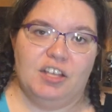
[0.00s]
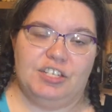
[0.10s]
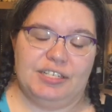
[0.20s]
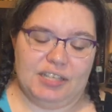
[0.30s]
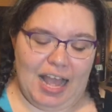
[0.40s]

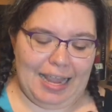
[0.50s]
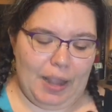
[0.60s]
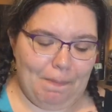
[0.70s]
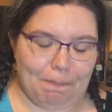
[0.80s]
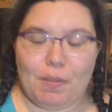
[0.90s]
She's
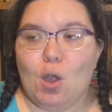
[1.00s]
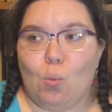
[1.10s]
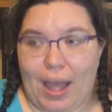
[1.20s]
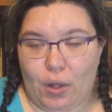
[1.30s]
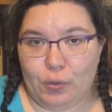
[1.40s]
like,
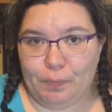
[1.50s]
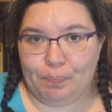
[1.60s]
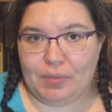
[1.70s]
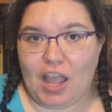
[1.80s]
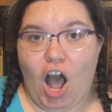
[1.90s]
well,
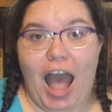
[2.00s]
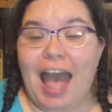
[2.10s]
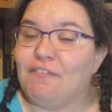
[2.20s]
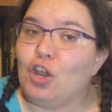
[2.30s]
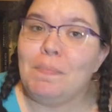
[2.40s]
I
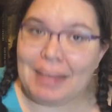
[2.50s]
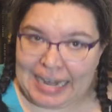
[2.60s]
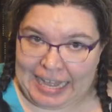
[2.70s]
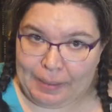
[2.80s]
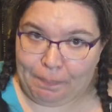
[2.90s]
have no
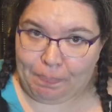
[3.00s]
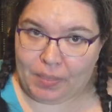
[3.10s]
money.